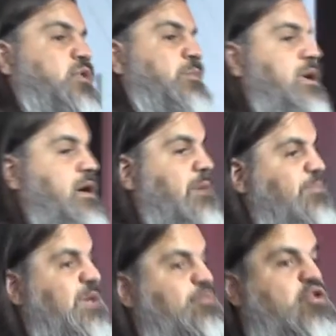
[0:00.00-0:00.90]
whereby
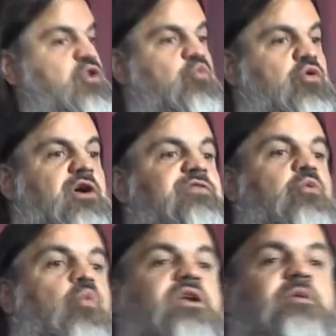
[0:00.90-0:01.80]
people could work for
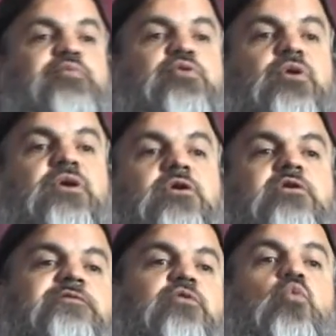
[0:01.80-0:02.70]
one employer,
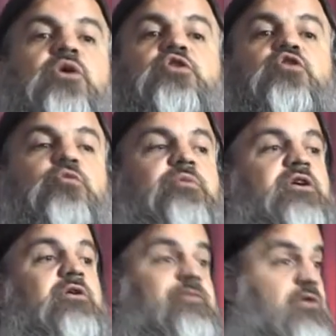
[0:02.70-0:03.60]
for one
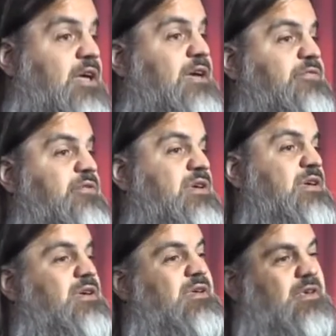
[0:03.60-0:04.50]
career, for life,
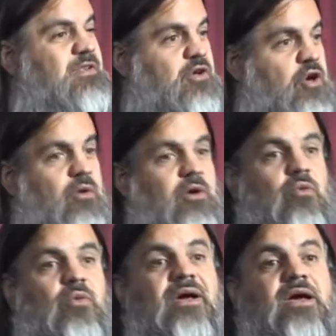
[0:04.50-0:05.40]
is going
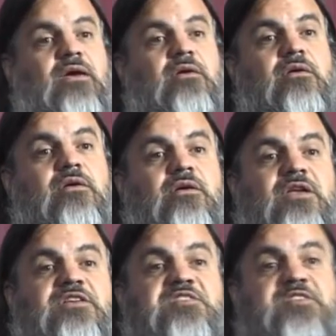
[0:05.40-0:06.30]
away.
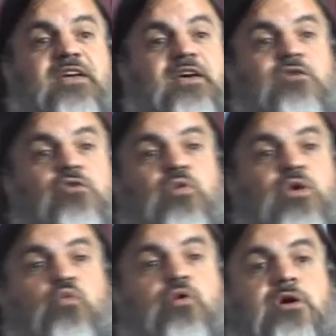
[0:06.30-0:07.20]
And instead, we
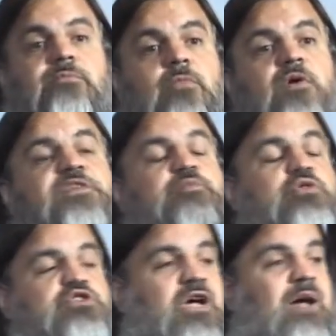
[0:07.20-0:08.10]
work
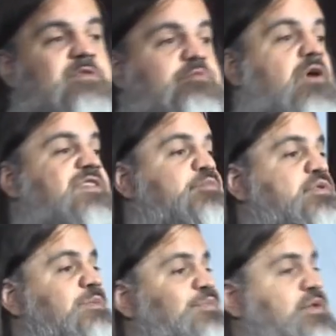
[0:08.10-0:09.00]
multiple jobs,
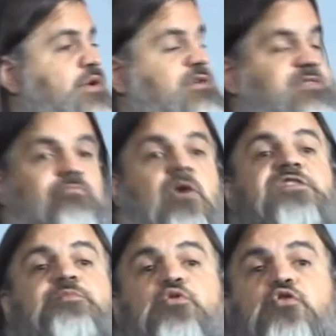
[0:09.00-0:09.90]
multiple employers,
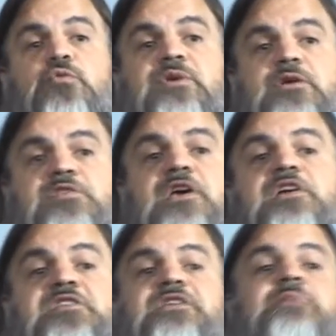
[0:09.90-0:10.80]
multiple careers,
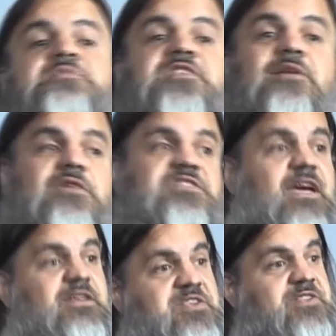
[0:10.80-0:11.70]
sometimes
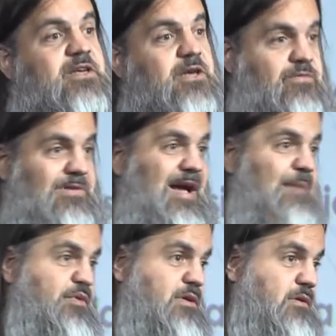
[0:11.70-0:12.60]
simultaneously and
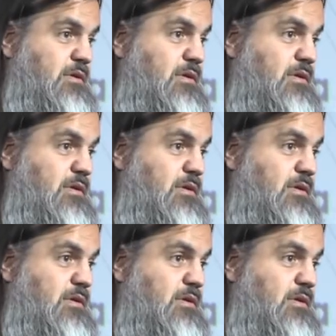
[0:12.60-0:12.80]
overlapping.